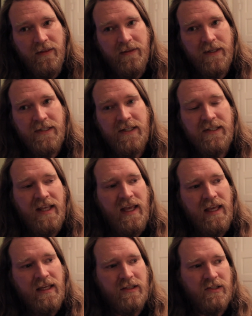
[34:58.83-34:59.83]
This has
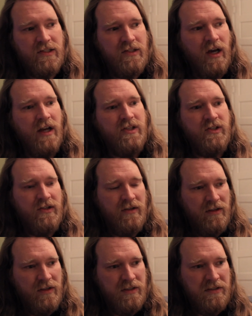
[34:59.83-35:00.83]
taken such
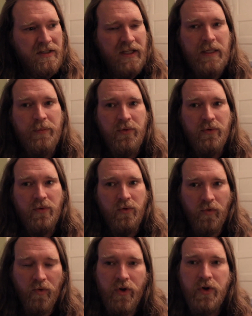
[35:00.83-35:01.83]
deep
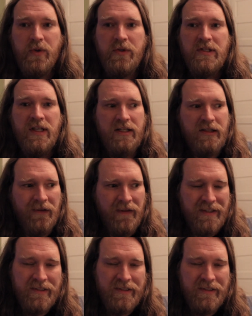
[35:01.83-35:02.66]
roots into the